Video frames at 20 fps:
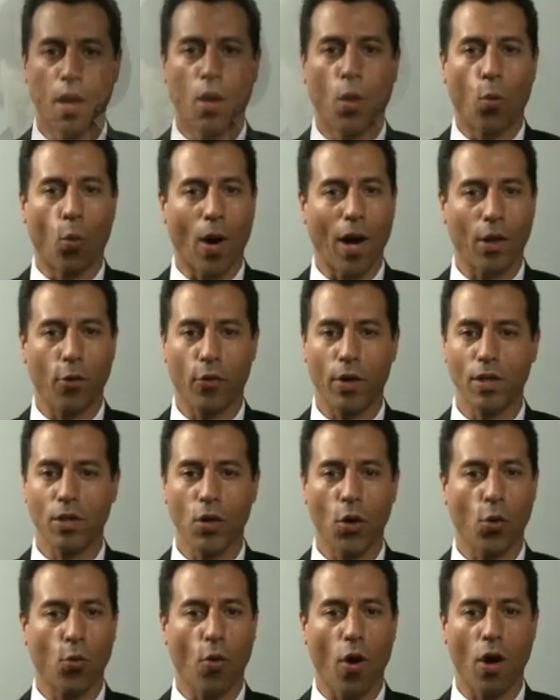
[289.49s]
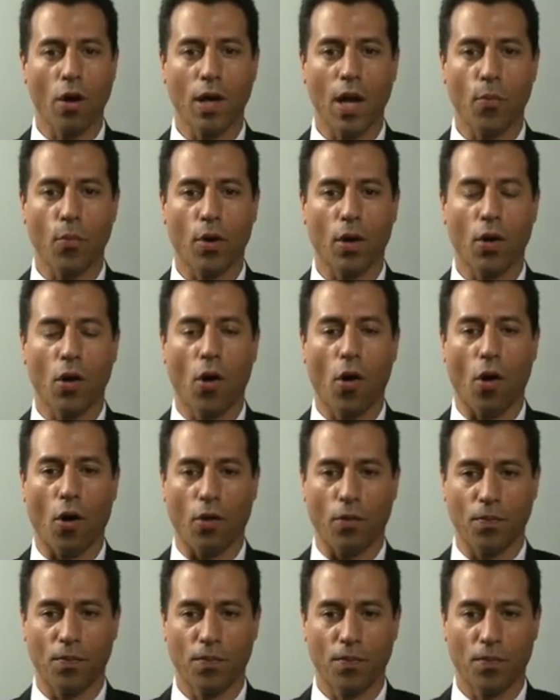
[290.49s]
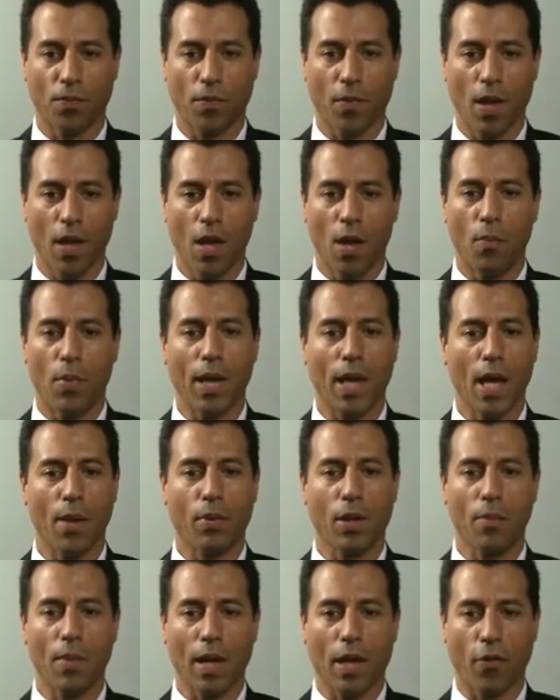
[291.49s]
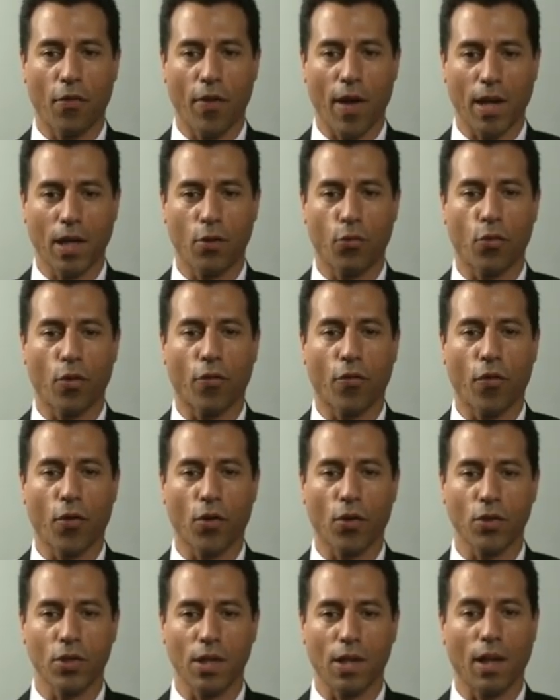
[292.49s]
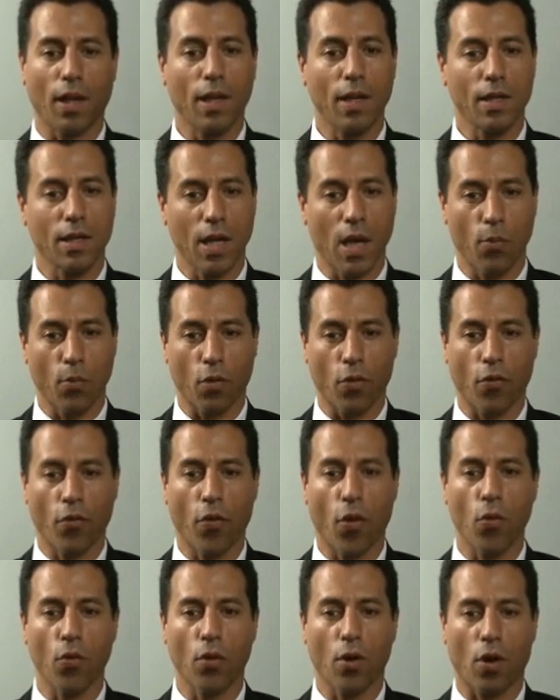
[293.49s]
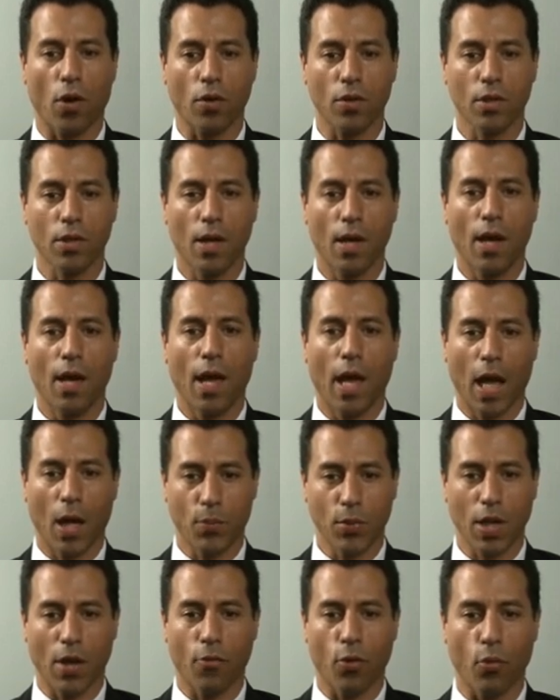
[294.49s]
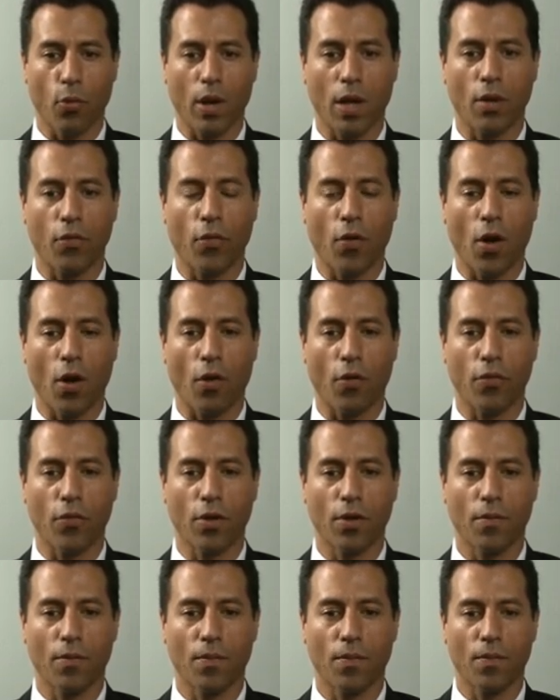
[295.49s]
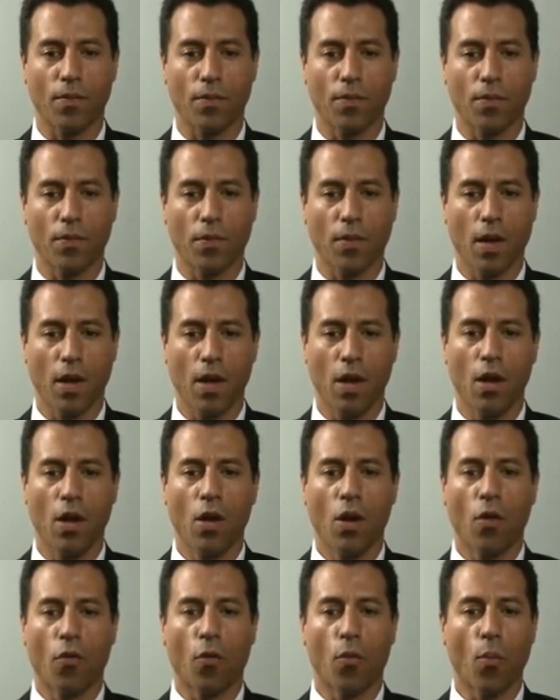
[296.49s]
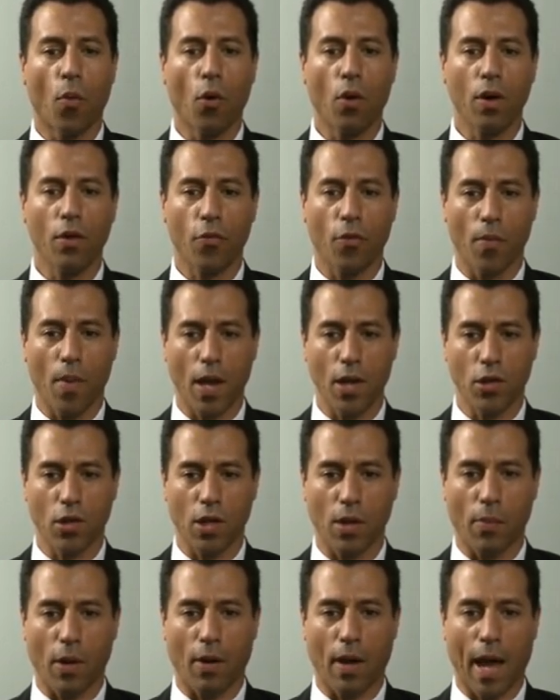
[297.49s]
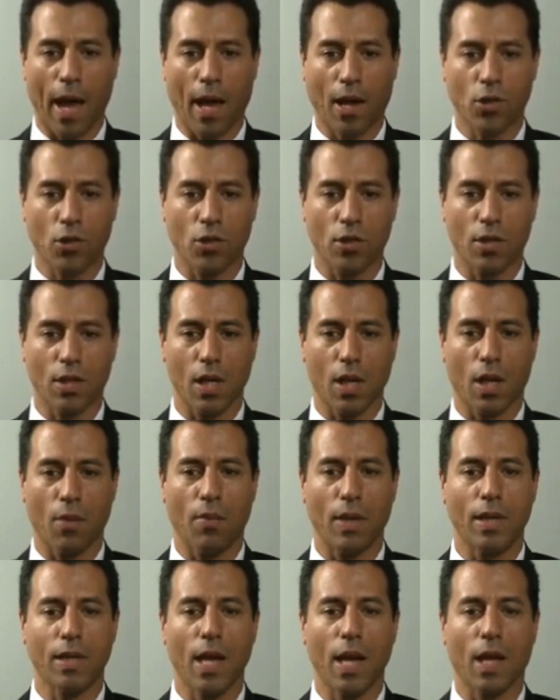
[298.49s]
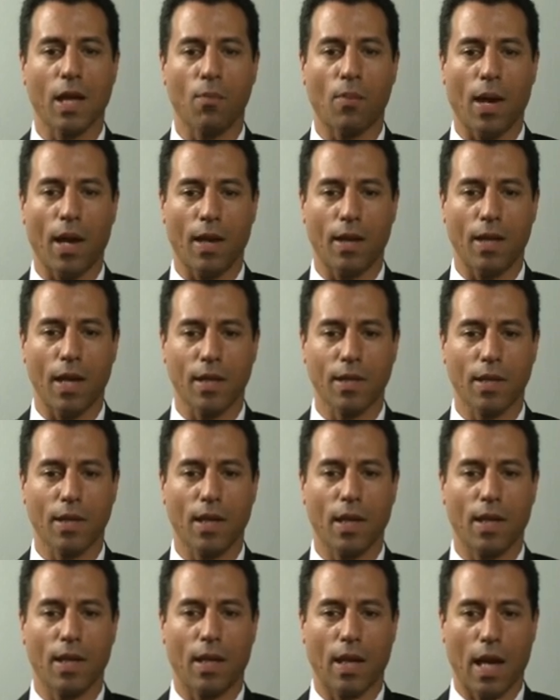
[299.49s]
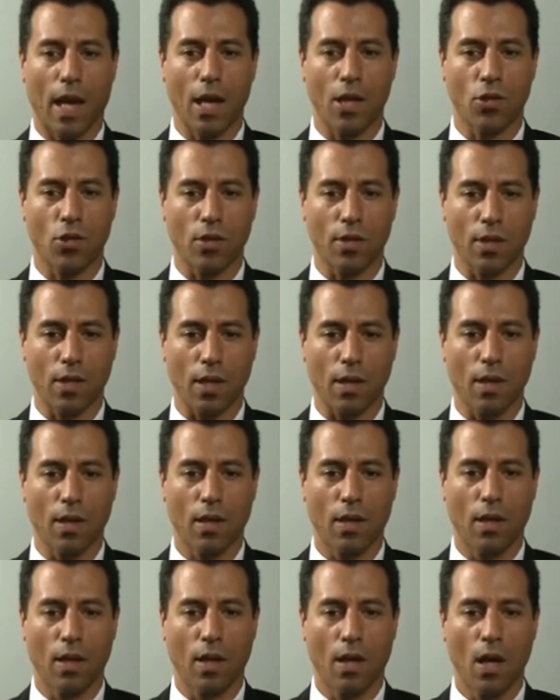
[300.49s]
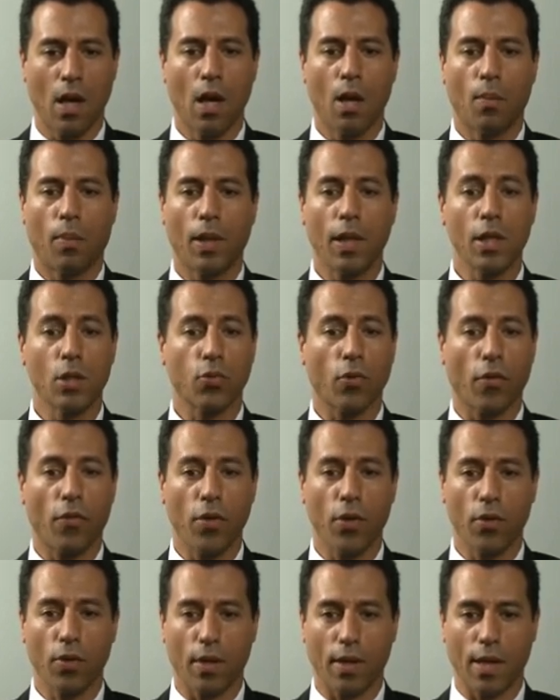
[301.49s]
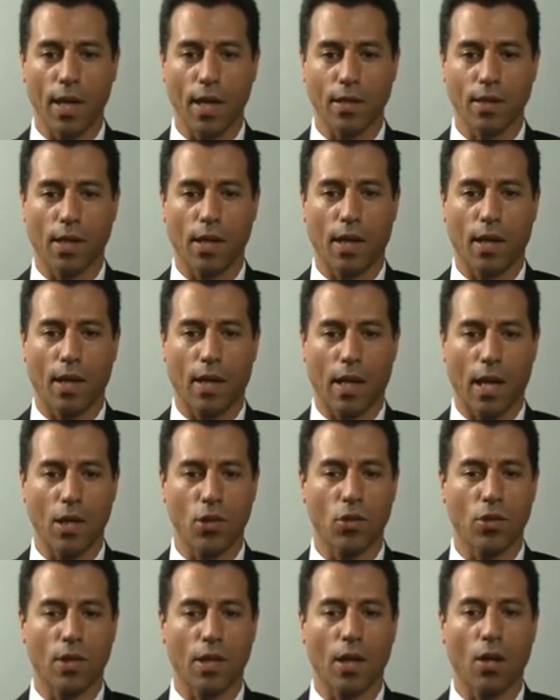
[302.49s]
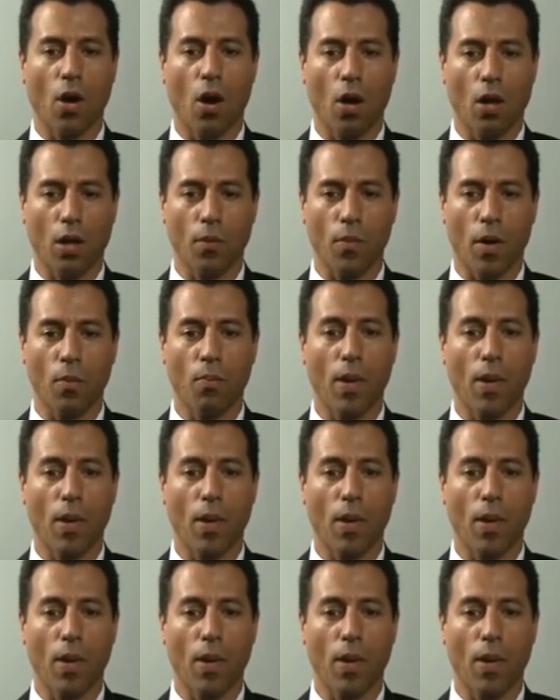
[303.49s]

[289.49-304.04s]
While there is no wrong number to call, being able to make effective referrals in the least number of phone calls helps everyone involved. For more information about actions that can be taken by a designated agency, please review the designated agency column on